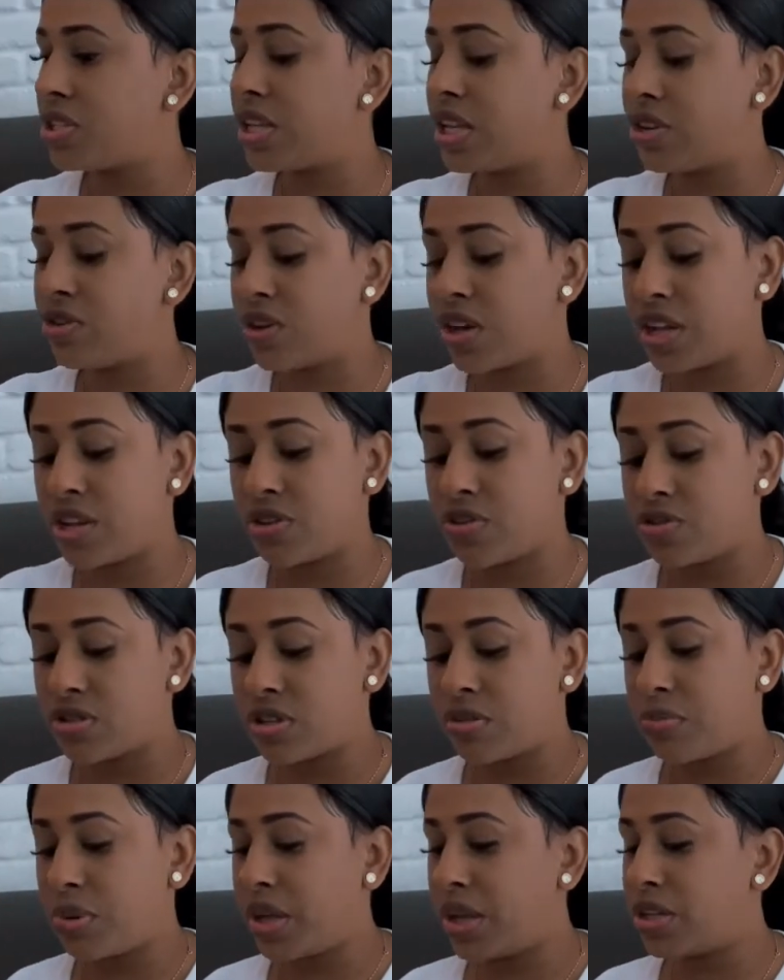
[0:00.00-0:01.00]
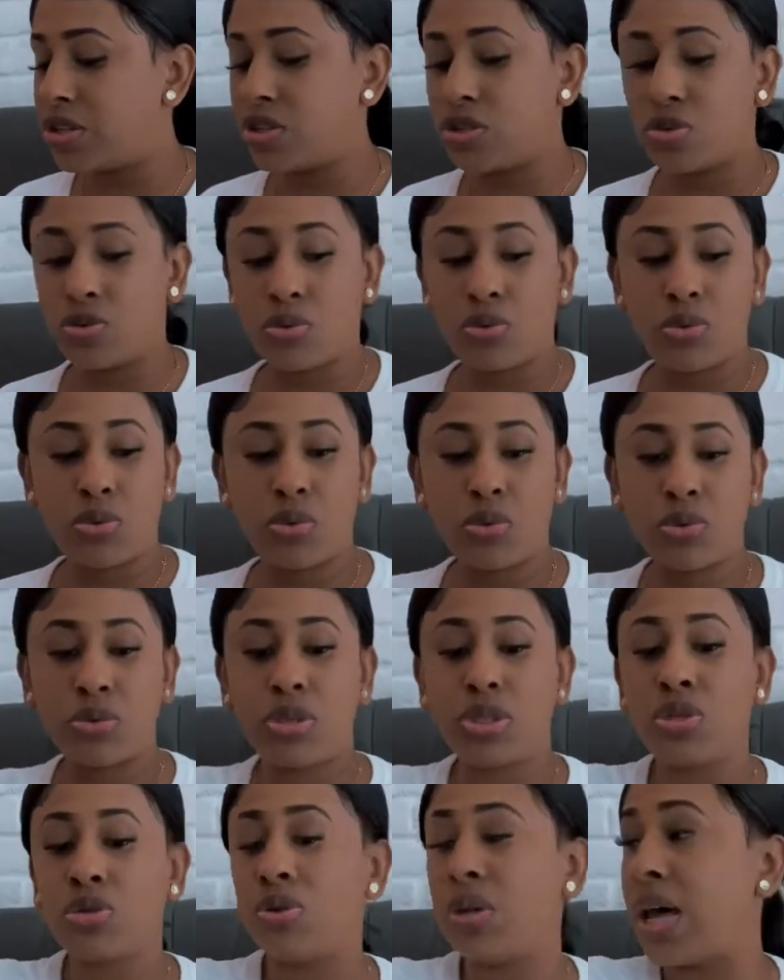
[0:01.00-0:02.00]
then you can use the plate to do to
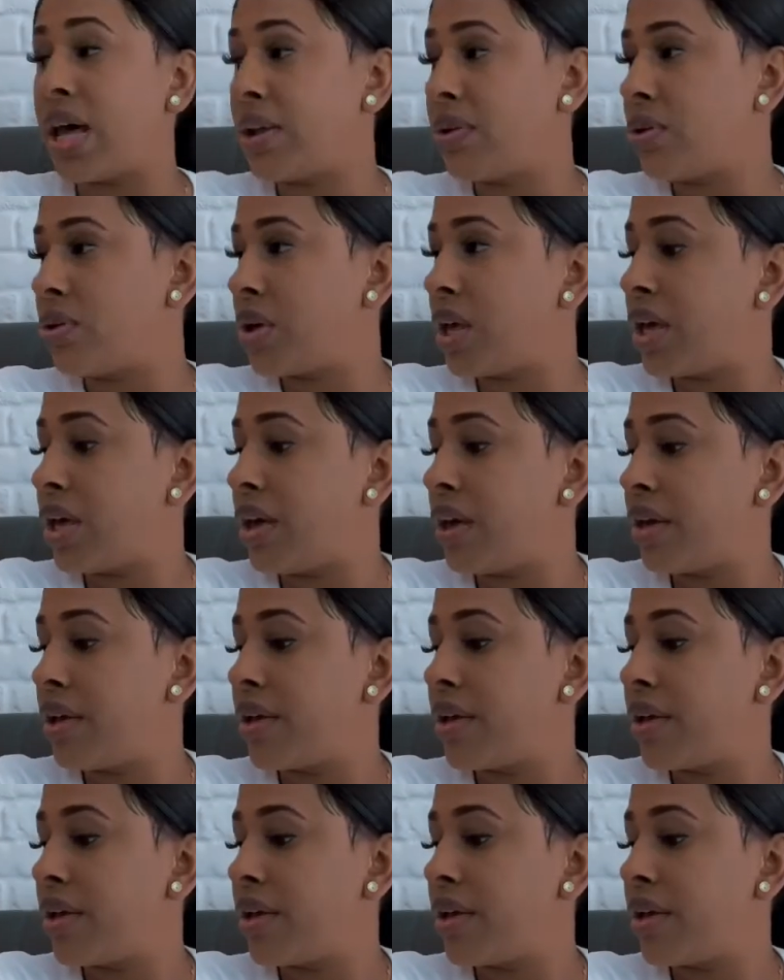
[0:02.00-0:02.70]
do that. Okay.